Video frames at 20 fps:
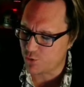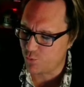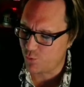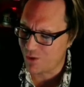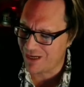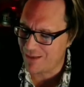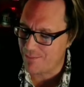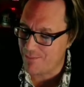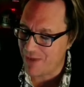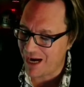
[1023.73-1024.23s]

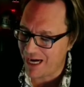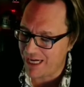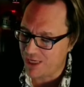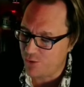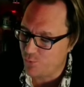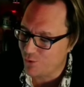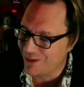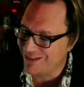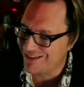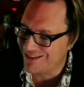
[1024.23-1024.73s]
when a mighty
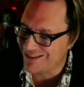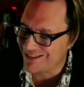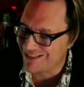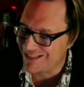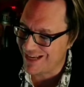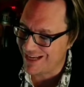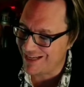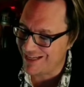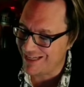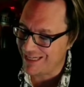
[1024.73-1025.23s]
one
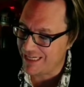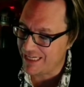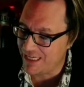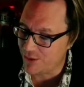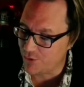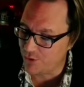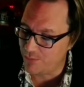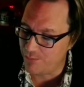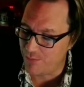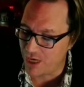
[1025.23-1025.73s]
descended
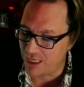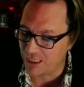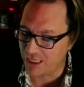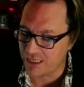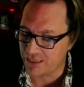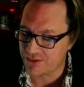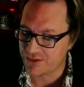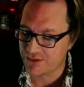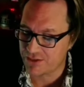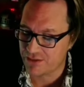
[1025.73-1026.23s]
here among
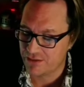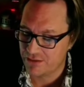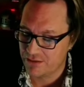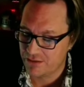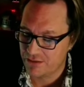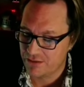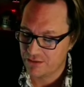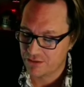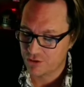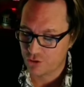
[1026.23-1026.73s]
us,
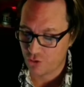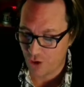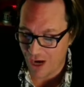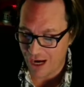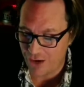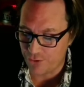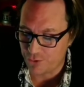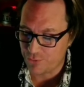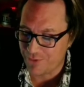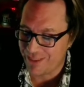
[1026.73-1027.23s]

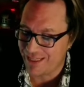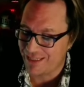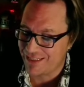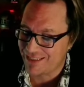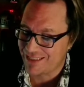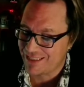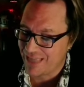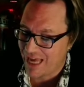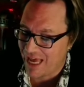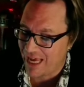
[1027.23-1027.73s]
crowned with his
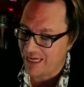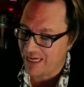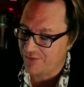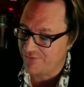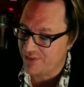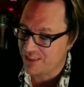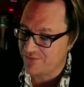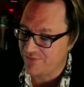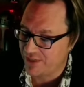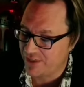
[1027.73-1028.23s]
sign of
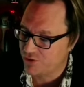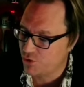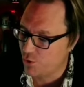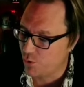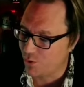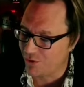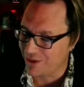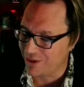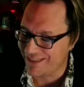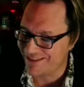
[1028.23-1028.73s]
his
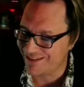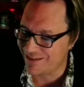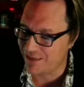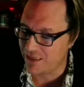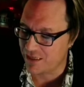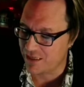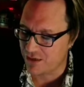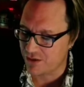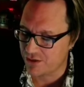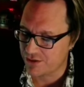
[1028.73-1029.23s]
victorious
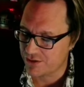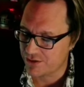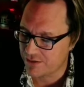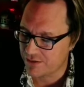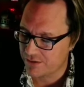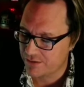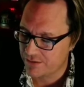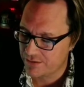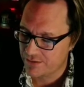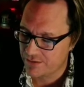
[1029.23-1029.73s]
years.
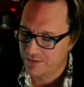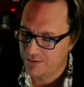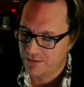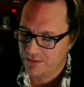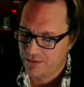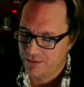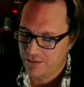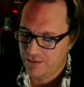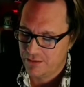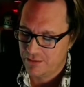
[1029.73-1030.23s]

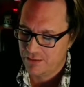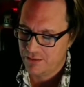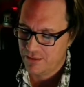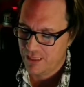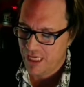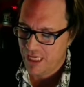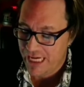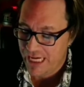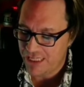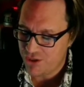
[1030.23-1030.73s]

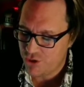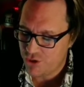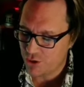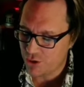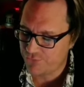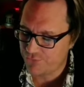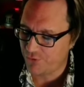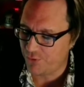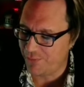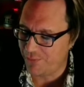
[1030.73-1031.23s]
He
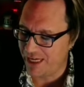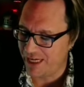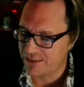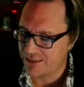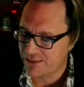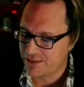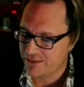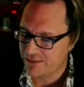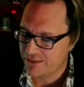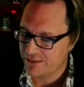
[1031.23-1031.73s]
took from
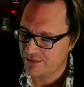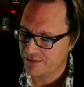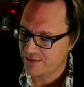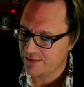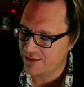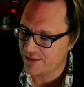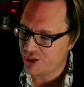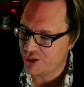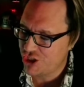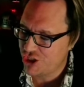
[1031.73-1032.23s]
us
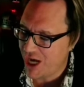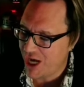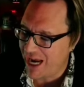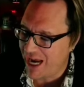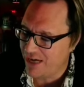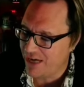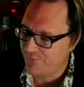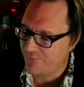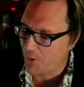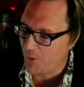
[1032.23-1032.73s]
the
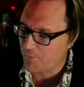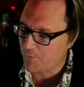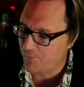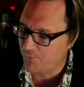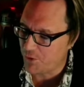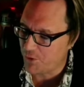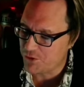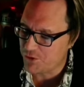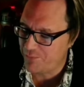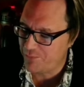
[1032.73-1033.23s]
shade of our
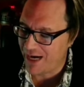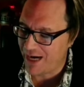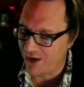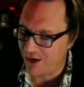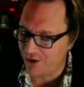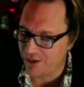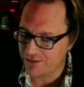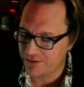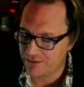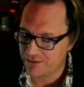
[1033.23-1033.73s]
first
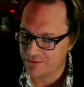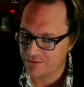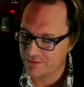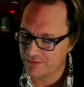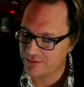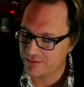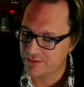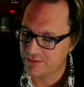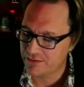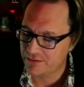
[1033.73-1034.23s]
parent,
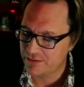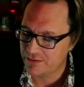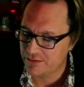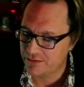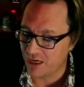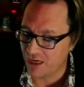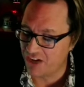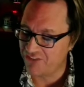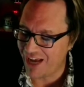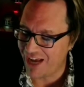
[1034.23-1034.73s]

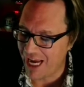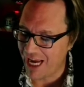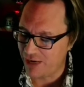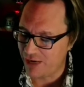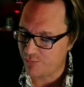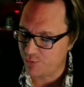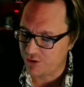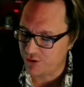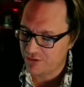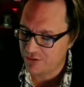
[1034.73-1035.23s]
of
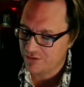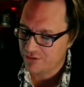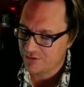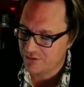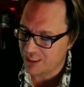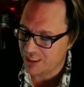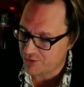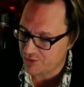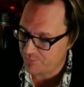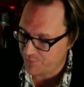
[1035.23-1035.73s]
Abel,
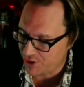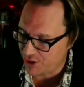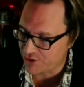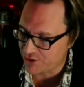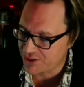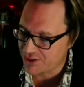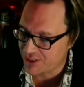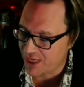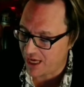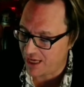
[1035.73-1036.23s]
his pure
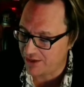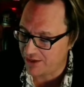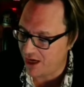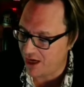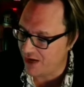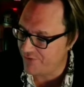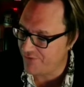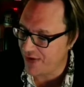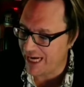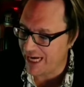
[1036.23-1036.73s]
son,
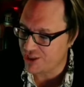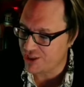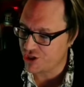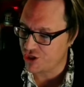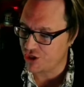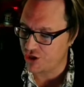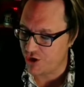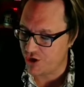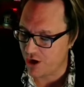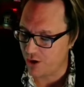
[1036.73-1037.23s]
of
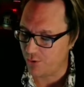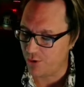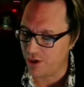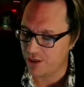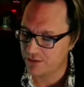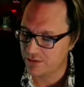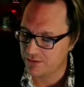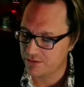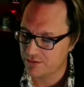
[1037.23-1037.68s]
ancient Noah,